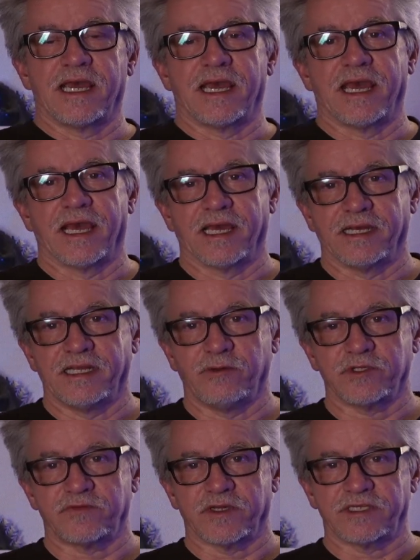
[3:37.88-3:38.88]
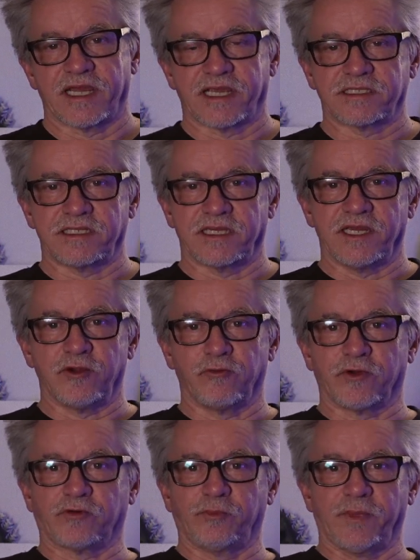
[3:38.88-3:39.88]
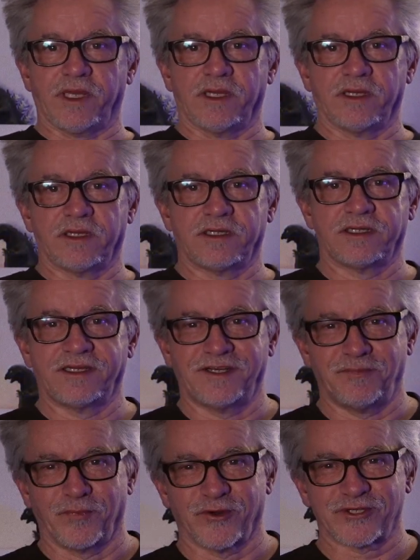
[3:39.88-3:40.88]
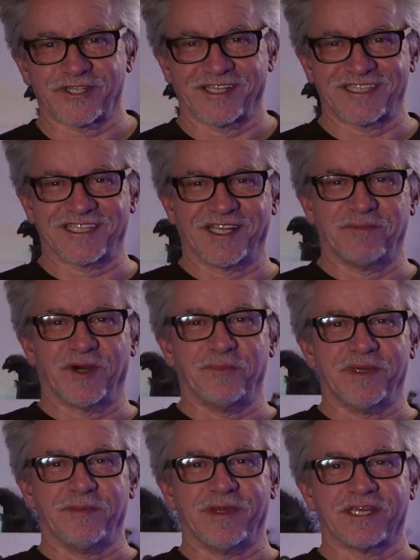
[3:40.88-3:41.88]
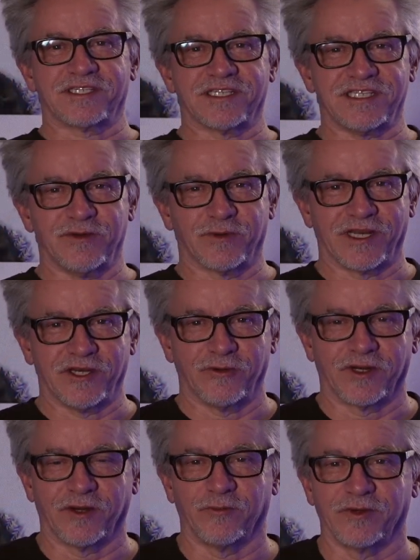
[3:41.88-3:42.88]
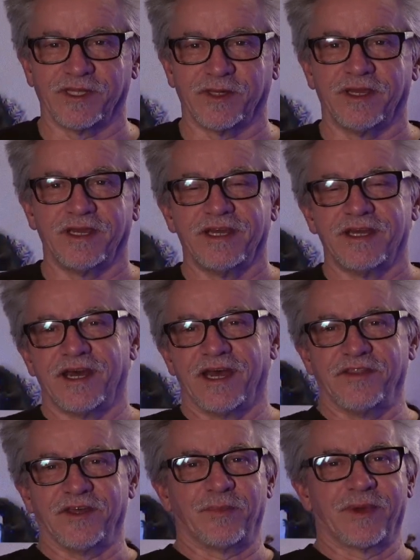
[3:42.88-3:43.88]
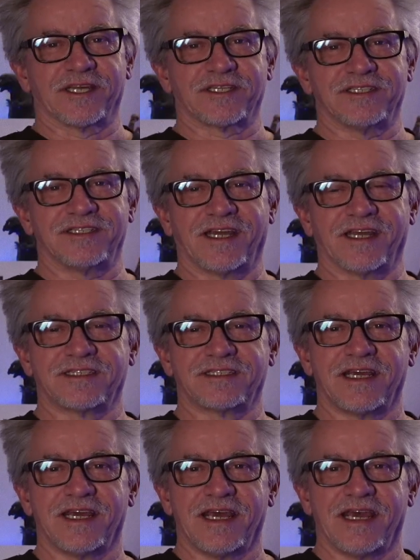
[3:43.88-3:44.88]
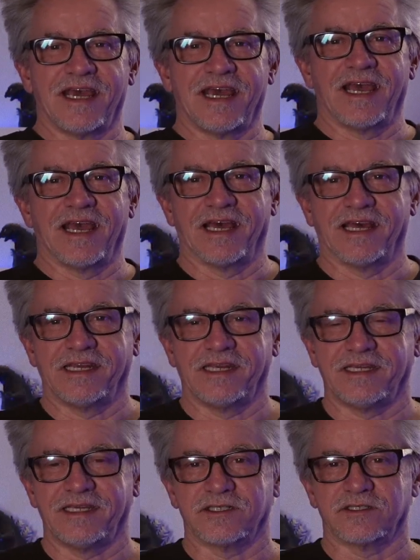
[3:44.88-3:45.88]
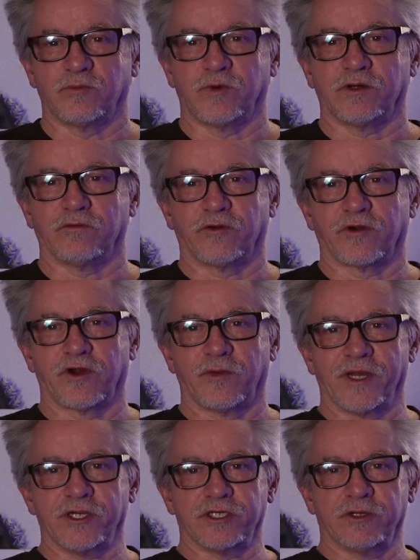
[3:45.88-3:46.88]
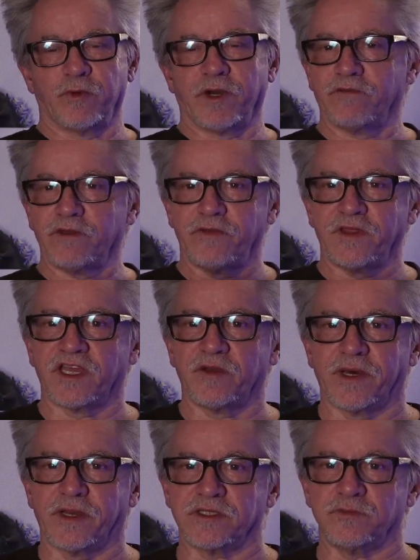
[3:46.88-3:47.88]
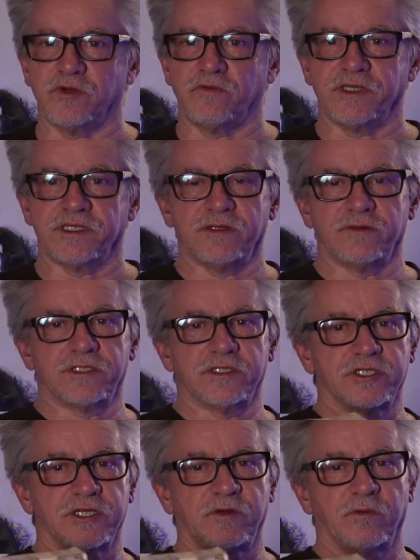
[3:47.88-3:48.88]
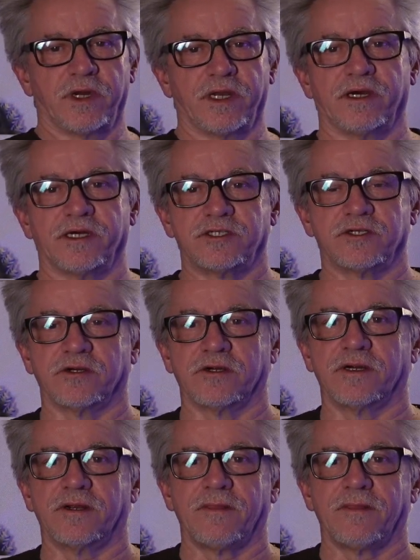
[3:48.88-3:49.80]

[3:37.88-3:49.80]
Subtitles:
and he was fantastic. He grilled me mercilessly about BBS to see what I knew, and I think, passed the test. And he's a wonderful curmudgeon. Whatever you think about his movies, he was a genuine auteur,